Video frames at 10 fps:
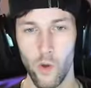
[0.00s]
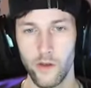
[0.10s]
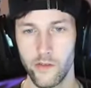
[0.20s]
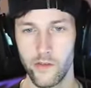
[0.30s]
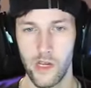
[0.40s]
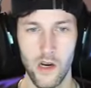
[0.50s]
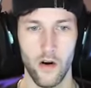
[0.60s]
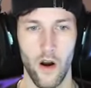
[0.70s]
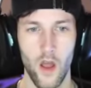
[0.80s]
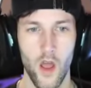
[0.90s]
ones
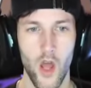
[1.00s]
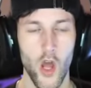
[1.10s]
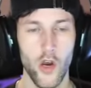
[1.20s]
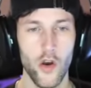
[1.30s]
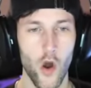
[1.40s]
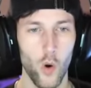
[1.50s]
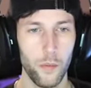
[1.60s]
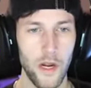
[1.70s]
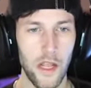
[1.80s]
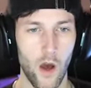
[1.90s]
here.
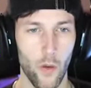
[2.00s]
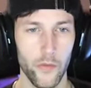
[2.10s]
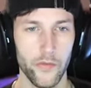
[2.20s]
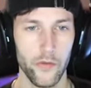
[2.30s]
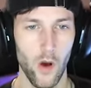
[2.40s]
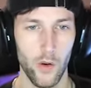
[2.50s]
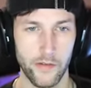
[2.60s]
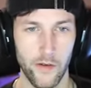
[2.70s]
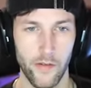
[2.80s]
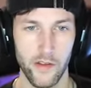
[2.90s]
Nobody else. Oh,
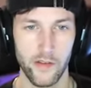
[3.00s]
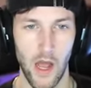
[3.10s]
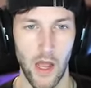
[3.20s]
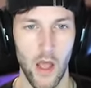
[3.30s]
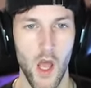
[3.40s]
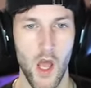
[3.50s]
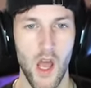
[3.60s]
except for this guy.